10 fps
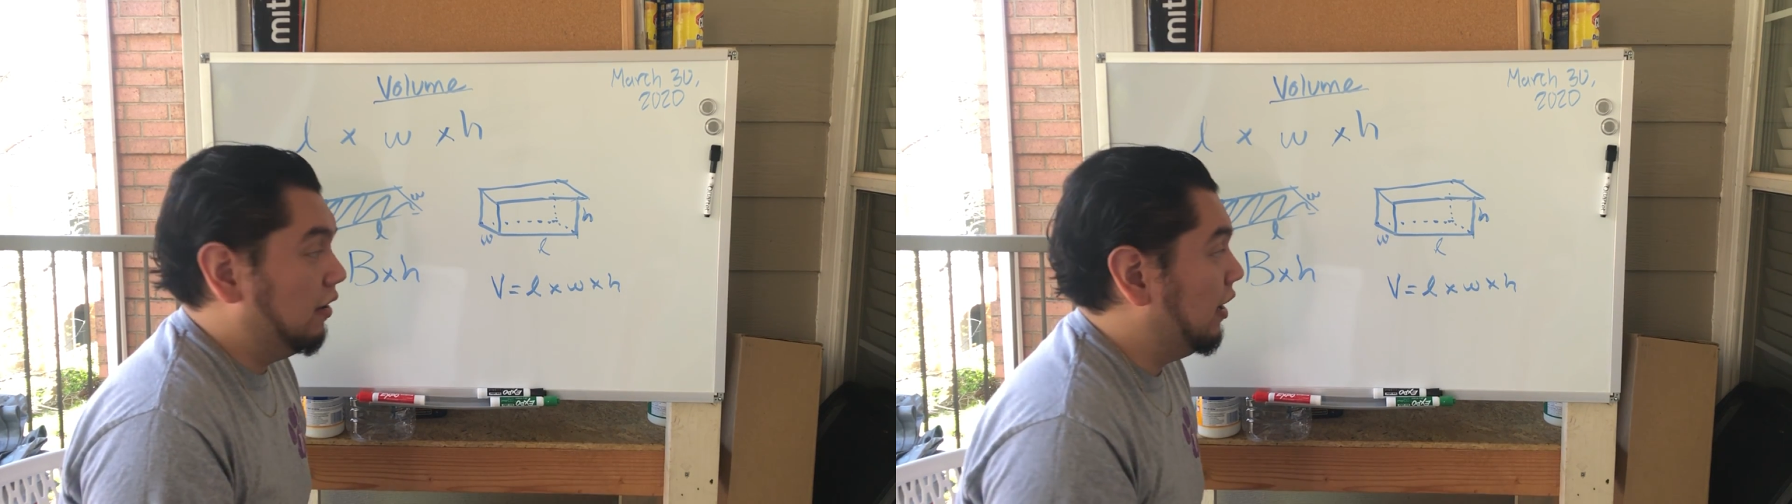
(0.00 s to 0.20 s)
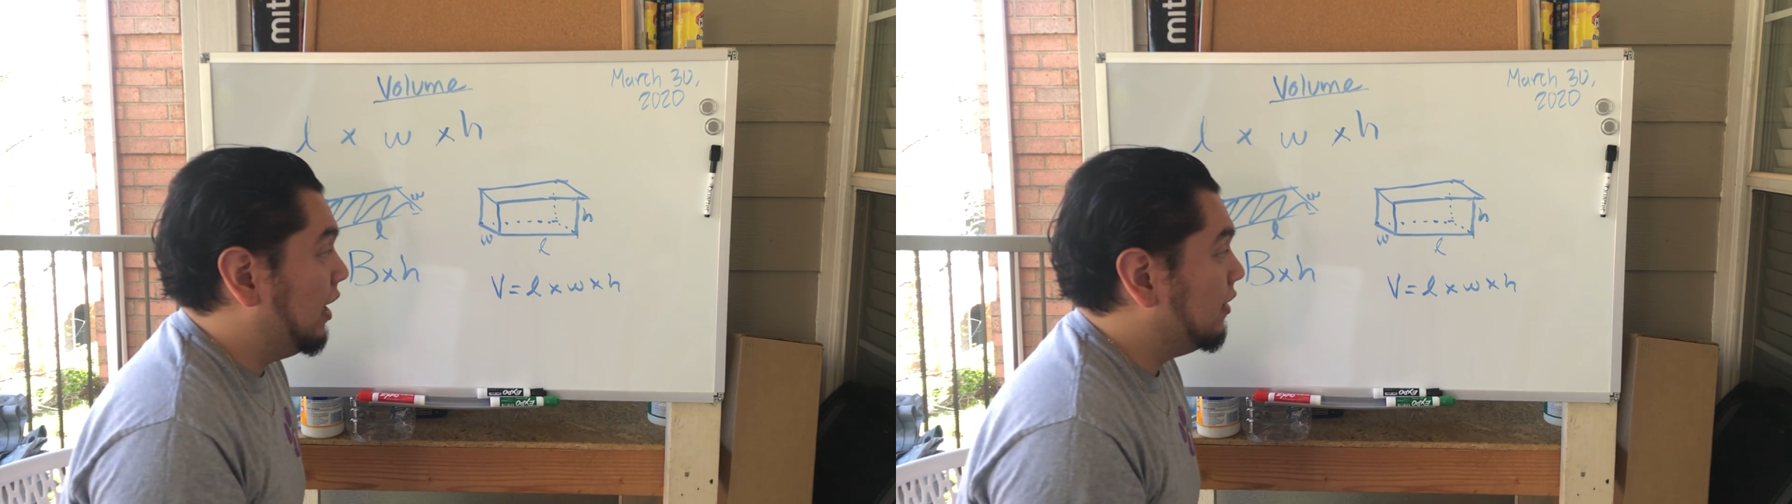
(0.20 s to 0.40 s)

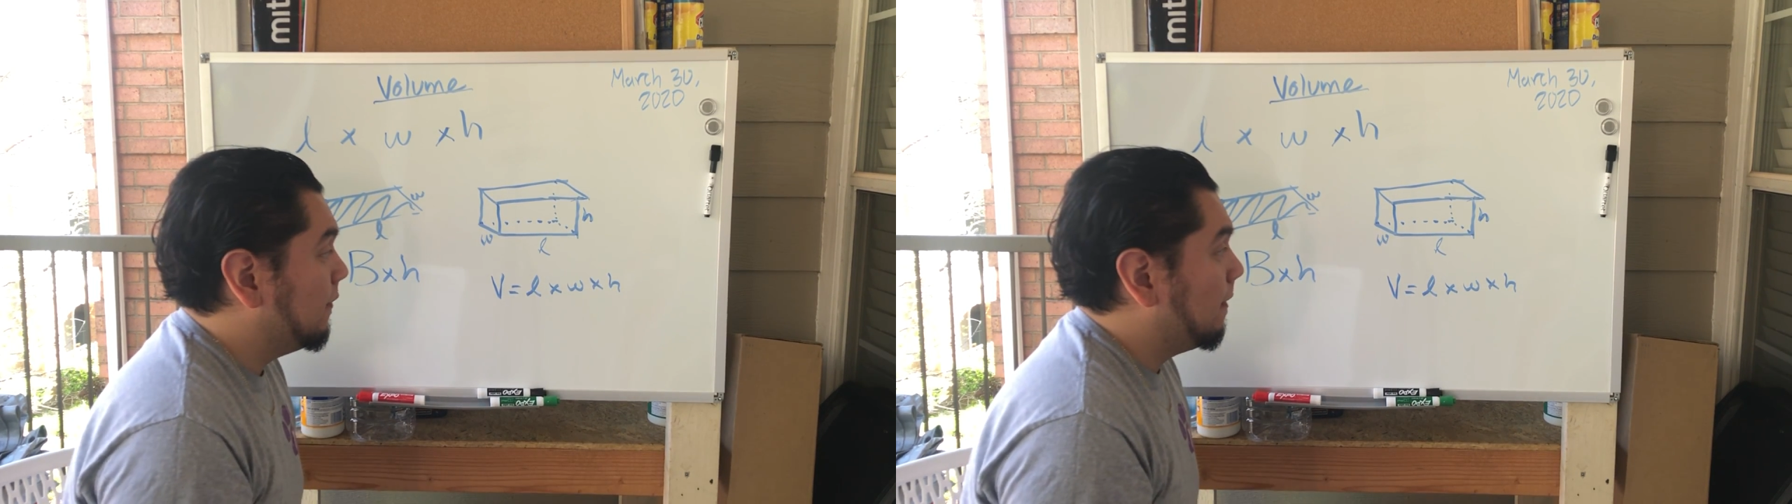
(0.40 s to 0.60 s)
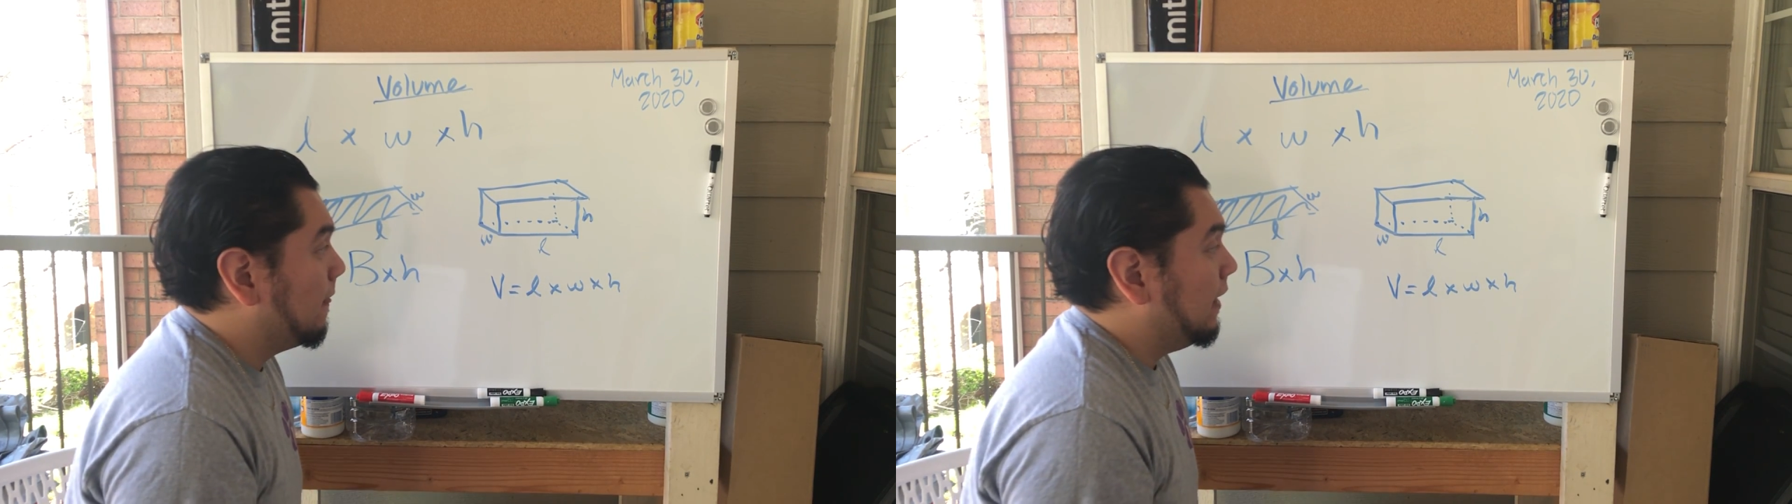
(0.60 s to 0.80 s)
All right?
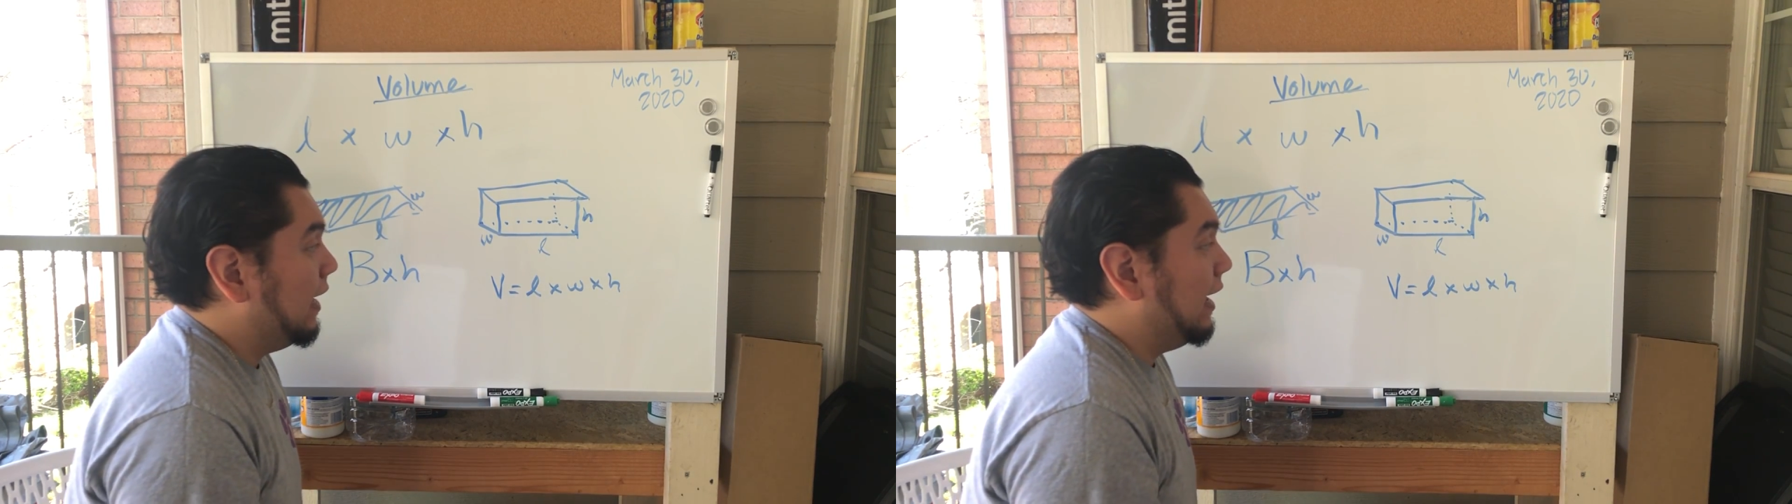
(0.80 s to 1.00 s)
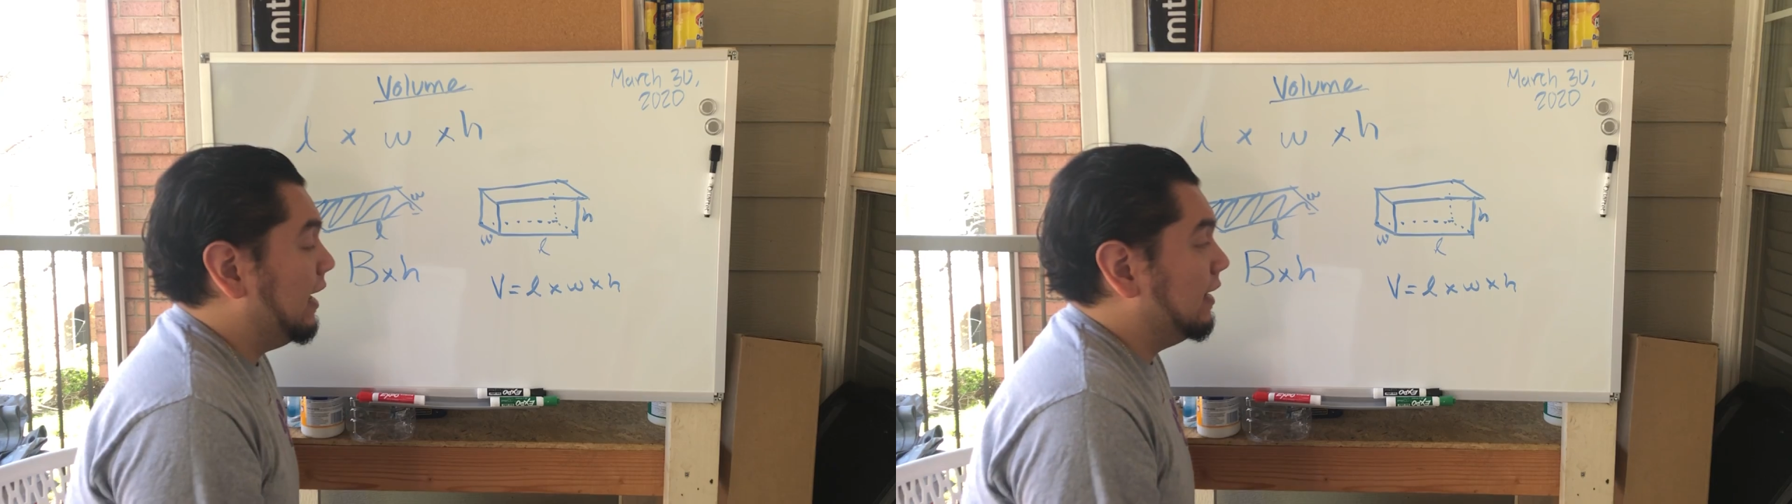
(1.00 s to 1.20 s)

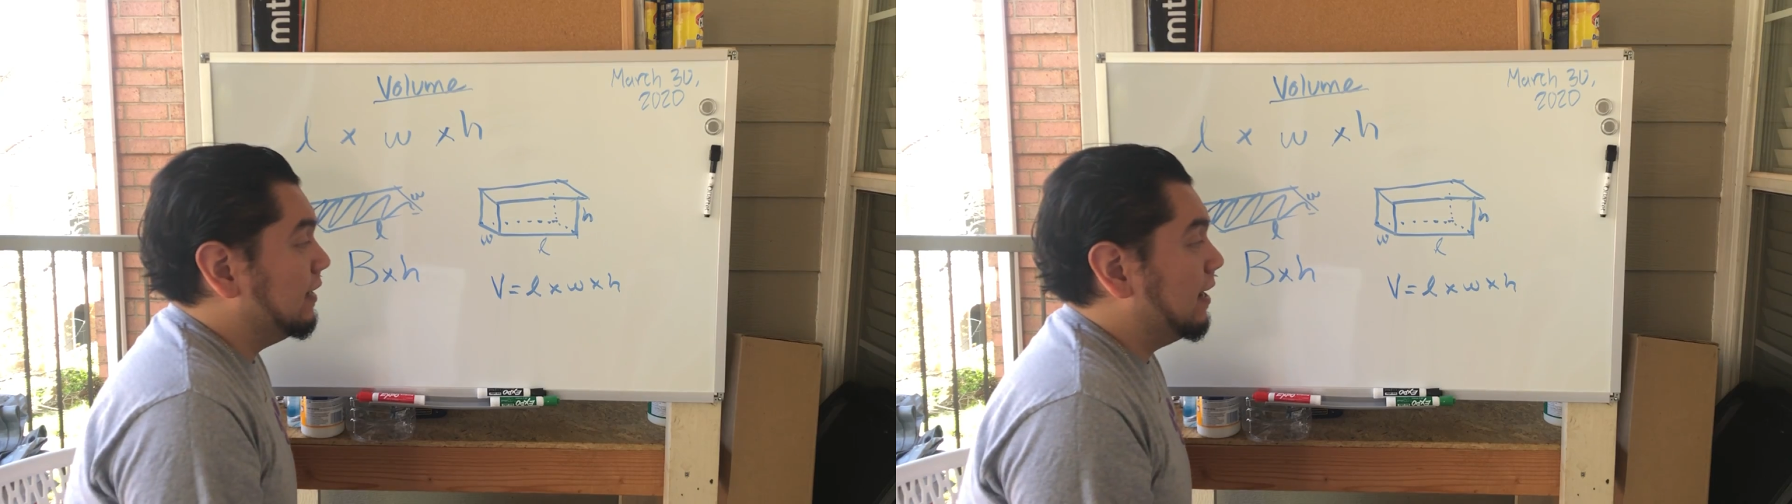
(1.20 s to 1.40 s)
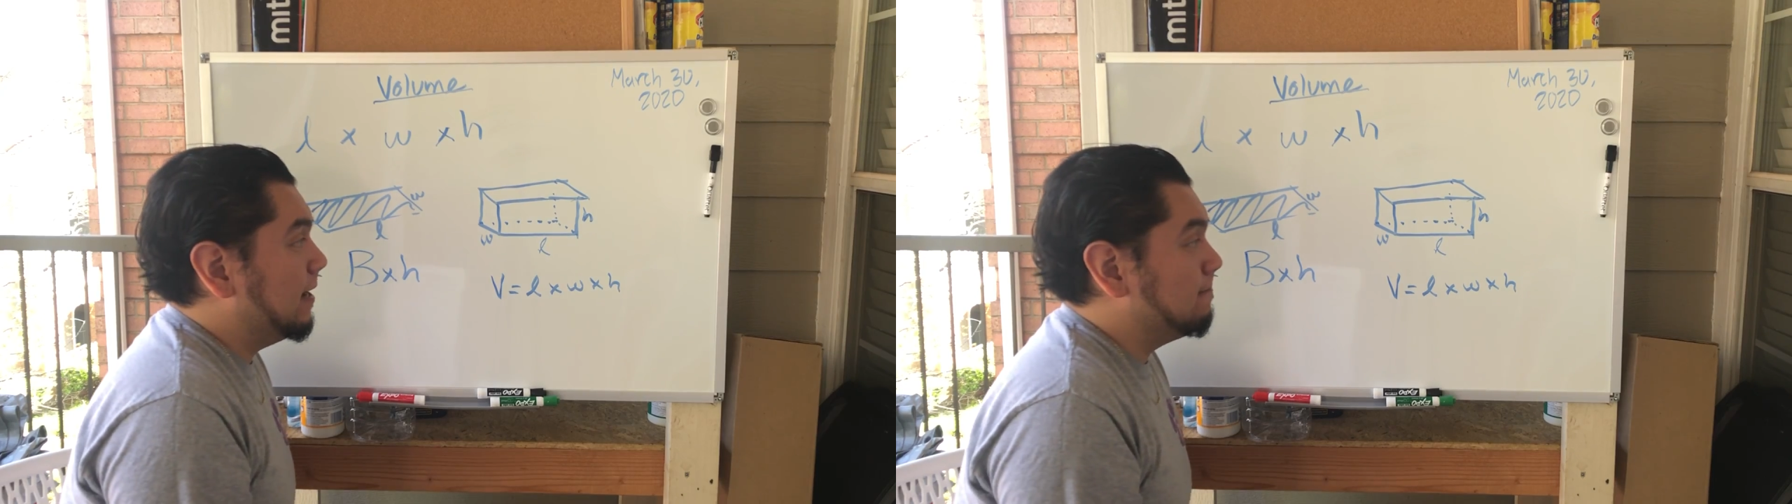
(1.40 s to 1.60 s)
And
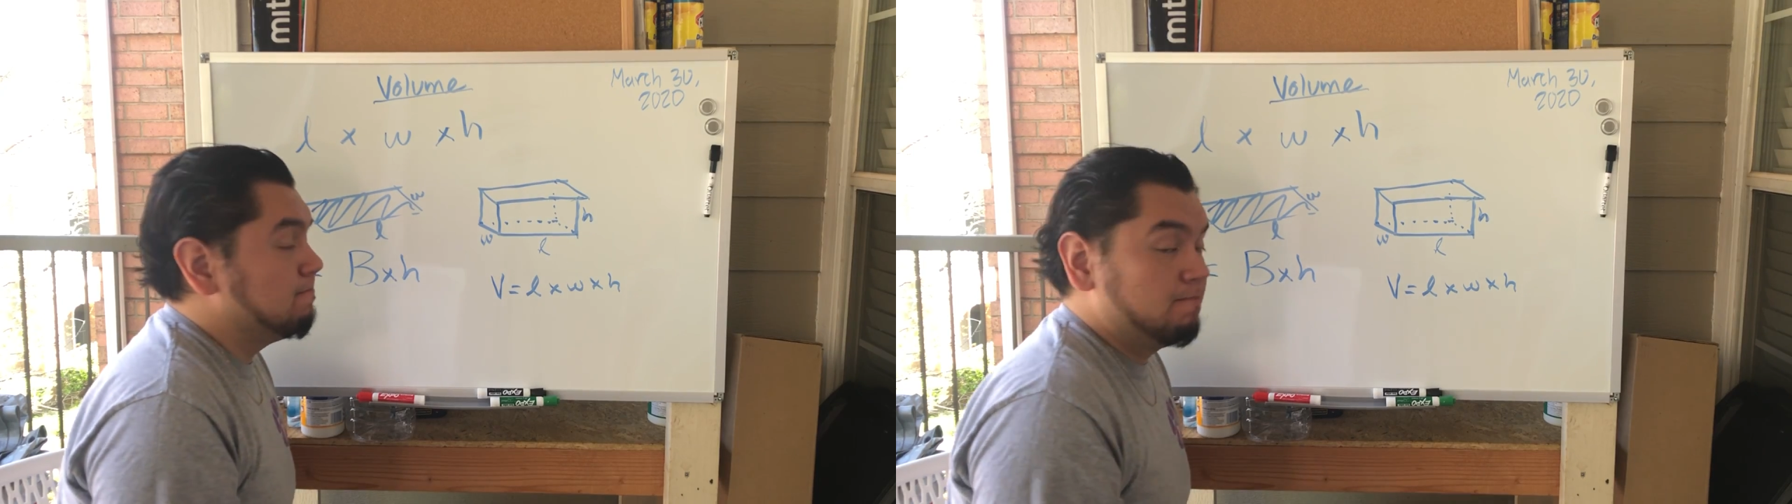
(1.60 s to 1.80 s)
all